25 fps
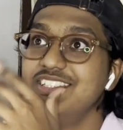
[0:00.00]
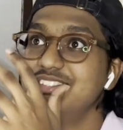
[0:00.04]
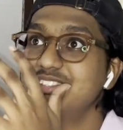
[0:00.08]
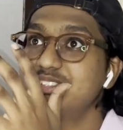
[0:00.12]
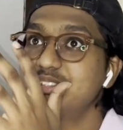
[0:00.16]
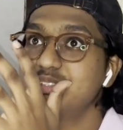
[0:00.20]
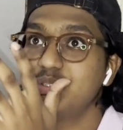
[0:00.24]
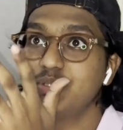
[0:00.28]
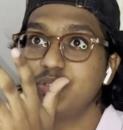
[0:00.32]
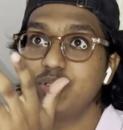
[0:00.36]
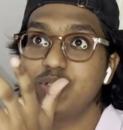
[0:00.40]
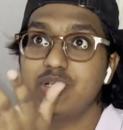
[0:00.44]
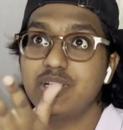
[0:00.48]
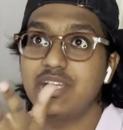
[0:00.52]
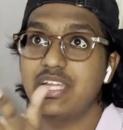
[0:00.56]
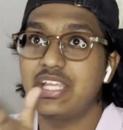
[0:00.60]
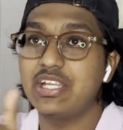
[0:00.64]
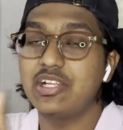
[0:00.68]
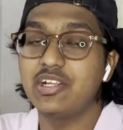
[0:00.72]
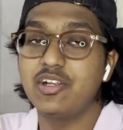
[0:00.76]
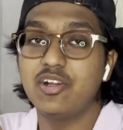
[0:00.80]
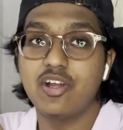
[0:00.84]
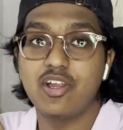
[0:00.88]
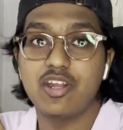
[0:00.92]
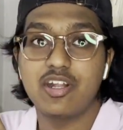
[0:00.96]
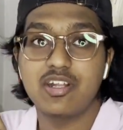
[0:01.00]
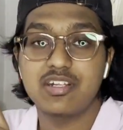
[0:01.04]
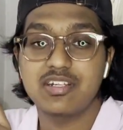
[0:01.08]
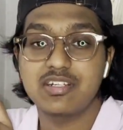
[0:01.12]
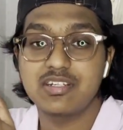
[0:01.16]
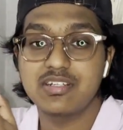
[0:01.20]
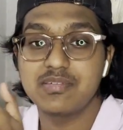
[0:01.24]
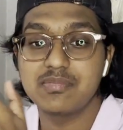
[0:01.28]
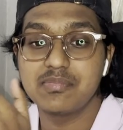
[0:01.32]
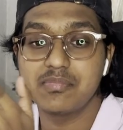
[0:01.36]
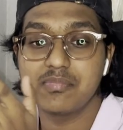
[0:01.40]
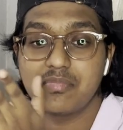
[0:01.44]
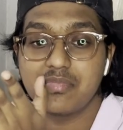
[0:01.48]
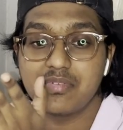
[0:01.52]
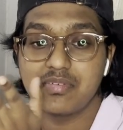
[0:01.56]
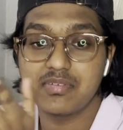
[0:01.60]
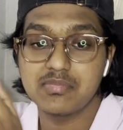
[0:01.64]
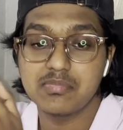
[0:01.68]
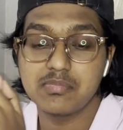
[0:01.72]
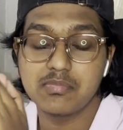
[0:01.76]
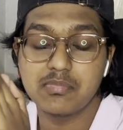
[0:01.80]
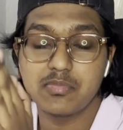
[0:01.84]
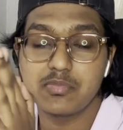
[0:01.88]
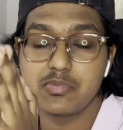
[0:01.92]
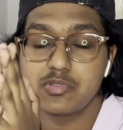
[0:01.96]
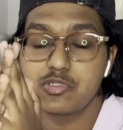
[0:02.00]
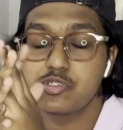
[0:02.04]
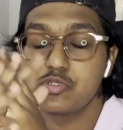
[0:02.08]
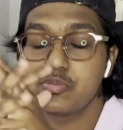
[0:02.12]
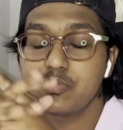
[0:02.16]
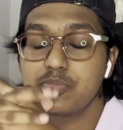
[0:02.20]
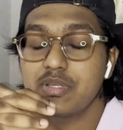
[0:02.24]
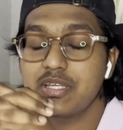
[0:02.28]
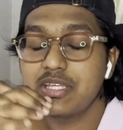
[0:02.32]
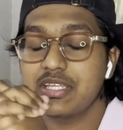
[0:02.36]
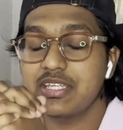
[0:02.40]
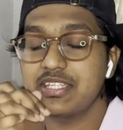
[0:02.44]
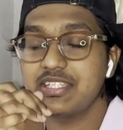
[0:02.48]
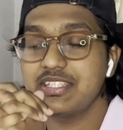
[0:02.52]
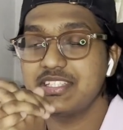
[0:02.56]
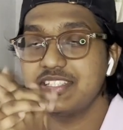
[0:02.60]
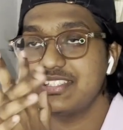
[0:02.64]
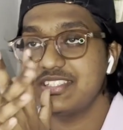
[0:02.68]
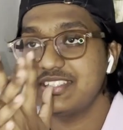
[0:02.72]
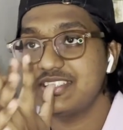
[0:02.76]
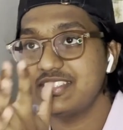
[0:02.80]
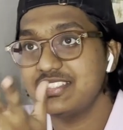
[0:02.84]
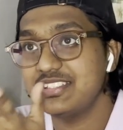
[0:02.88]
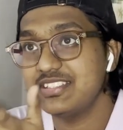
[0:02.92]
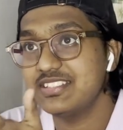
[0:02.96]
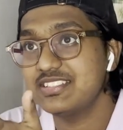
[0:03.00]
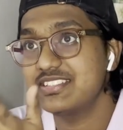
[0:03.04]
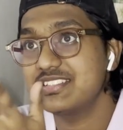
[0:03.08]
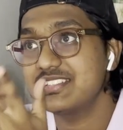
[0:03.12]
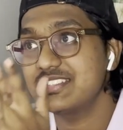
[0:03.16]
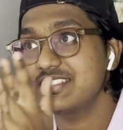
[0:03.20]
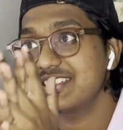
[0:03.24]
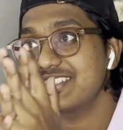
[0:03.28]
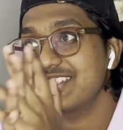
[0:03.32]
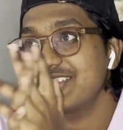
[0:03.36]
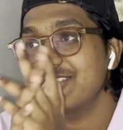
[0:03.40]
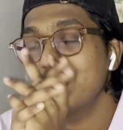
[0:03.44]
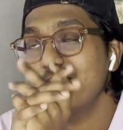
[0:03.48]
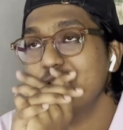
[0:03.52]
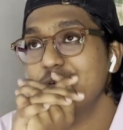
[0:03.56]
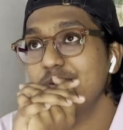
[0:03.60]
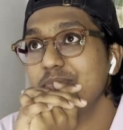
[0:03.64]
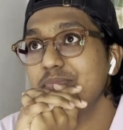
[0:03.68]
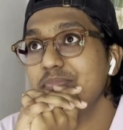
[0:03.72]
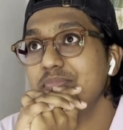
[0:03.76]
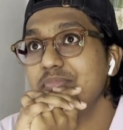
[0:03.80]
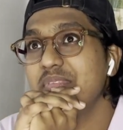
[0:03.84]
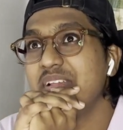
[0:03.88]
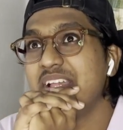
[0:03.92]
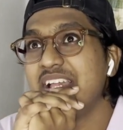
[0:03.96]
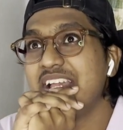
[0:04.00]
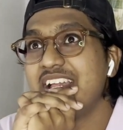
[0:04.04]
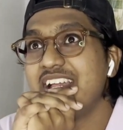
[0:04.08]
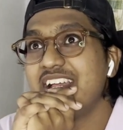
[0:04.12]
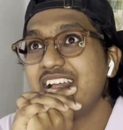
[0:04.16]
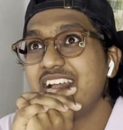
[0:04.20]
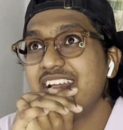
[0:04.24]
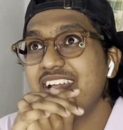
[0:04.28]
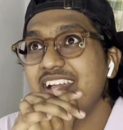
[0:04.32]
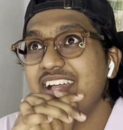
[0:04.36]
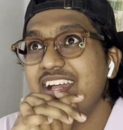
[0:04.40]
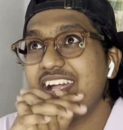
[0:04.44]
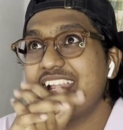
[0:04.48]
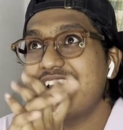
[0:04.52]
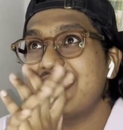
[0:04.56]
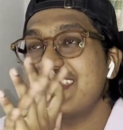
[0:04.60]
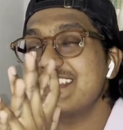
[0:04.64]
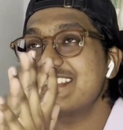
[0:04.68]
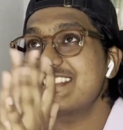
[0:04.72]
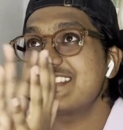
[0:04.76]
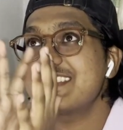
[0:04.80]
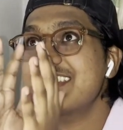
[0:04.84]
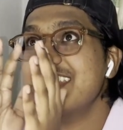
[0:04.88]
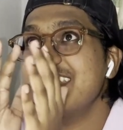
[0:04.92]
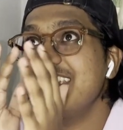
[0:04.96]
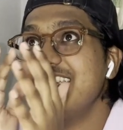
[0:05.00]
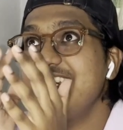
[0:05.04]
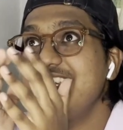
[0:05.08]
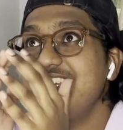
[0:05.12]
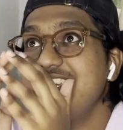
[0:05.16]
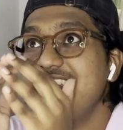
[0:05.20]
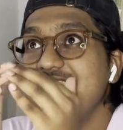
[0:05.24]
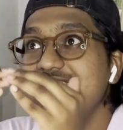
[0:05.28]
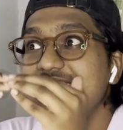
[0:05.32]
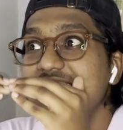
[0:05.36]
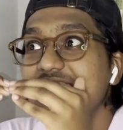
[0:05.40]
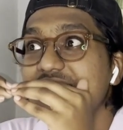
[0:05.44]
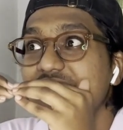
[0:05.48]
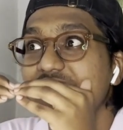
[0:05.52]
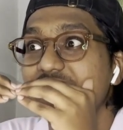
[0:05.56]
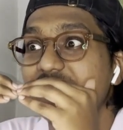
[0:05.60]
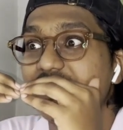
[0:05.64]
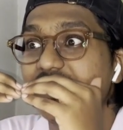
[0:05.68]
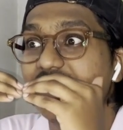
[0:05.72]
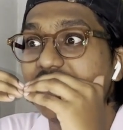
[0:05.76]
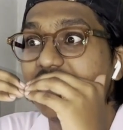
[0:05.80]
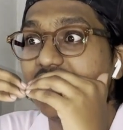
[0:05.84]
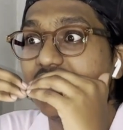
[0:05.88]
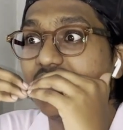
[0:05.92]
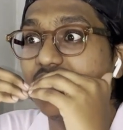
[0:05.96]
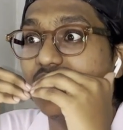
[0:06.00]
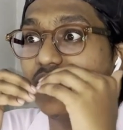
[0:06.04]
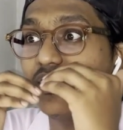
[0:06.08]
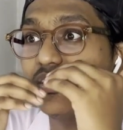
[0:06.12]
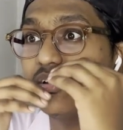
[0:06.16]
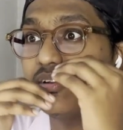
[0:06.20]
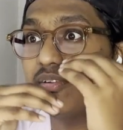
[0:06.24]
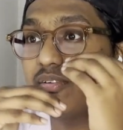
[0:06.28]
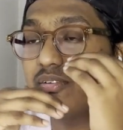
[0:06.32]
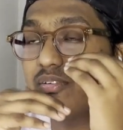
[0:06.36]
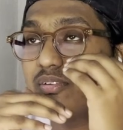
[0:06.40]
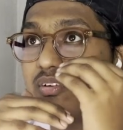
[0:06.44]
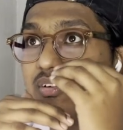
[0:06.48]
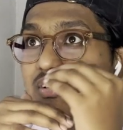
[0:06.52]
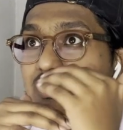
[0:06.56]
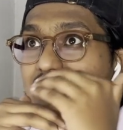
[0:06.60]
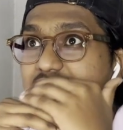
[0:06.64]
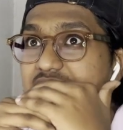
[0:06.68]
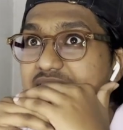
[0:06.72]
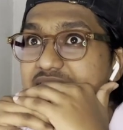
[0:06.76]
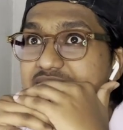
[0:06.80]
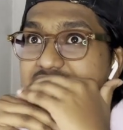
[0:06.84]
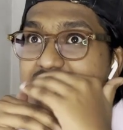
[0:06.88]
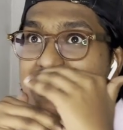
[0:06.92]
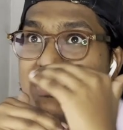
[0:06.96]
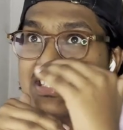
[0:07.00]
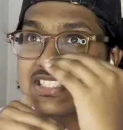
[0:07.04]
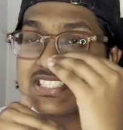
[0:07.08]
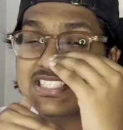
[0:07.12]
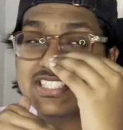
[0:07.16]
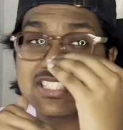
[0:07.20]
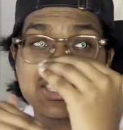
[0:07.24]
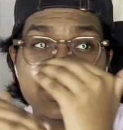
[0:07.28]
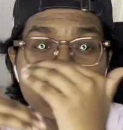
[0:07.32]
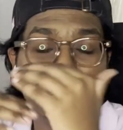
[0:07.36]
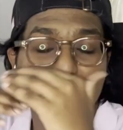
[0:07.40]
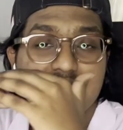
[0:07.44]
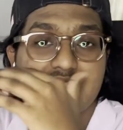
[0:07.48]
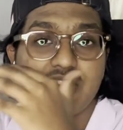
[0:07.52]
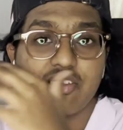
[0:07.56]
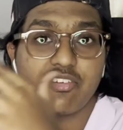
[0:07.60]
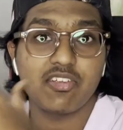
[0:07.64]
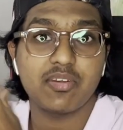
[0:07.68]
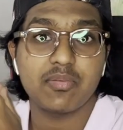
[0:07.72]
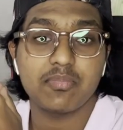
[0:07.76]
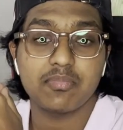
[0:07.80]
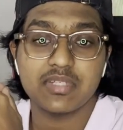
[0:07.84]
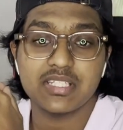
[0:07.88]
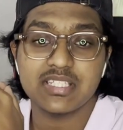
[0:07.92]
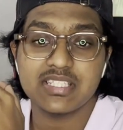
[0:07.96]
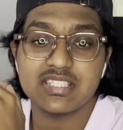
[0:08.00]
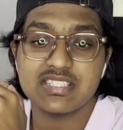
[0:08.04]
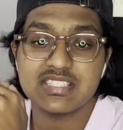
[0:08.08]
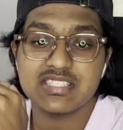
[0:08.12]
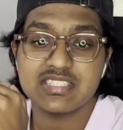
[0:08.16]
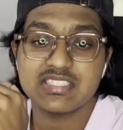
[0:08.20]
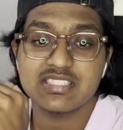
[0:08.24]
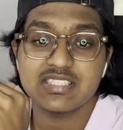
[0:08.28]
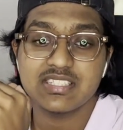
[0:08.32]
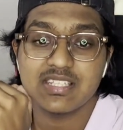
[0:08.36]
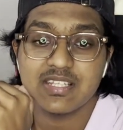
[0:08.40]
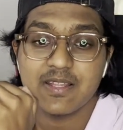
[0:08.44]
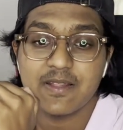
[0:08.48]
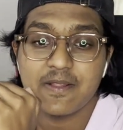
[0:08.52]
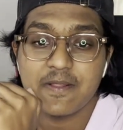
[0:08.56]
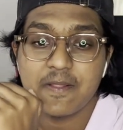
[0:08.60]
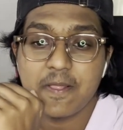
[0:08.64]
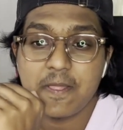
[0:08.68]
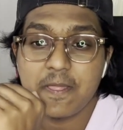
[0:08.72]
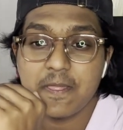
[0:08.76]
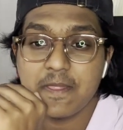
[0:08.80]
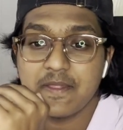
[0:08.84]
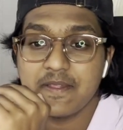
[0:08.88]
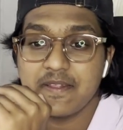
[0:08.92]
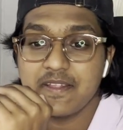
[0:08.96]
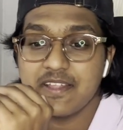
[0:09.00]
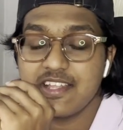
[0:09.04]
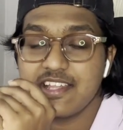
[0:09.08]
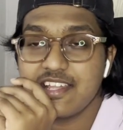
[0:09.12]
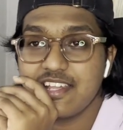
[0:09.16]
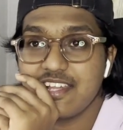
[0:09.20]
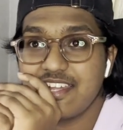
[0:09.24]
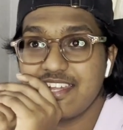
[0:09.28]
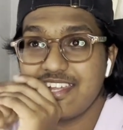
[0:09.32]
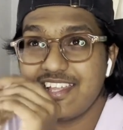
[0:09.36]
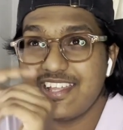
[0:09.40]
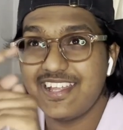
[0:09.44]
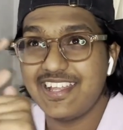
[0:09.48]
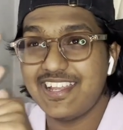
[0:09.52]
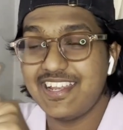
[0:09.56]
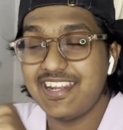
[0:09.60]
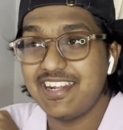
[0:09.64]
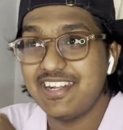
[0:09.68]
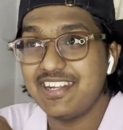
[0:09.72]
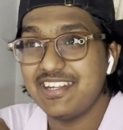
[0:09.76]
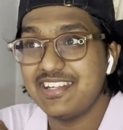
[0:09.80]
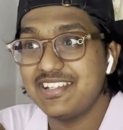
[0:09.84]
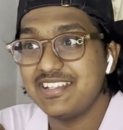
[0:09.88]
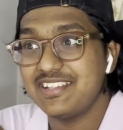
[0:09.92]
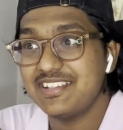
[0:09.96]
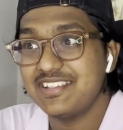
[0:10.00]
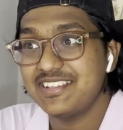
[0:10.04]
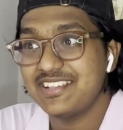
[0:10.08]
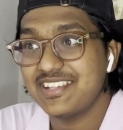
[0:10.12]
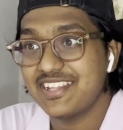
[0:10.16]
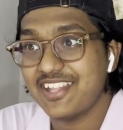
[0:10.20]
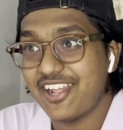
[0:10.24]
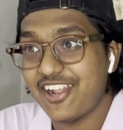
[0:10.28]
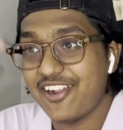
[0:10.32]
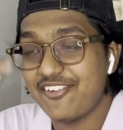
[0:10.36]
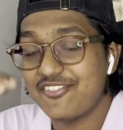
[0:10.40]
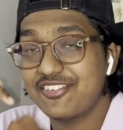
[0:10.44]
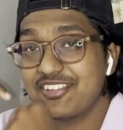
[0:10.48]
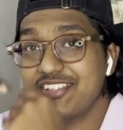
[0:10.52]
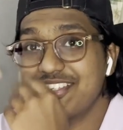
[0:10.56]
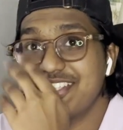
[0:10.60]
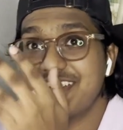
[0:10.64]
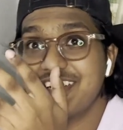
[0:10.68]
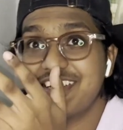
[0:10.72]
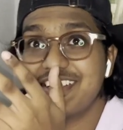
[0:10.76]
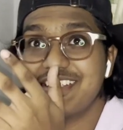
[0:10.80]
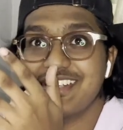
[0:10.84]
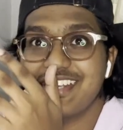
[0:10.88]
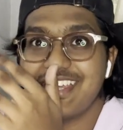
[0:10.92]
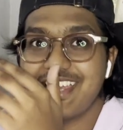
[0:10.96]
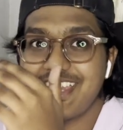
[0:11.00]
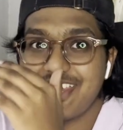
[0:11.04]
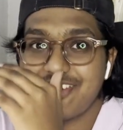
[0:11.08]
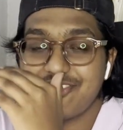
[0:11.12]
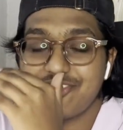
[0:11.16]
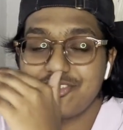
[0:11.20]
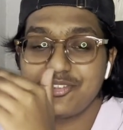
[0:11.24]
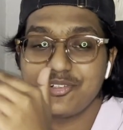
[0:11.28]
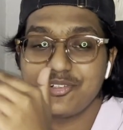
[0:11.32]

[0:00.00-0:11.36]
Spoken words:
so I got to my home and I stayed here for around 6 to 7 months, and after that I have to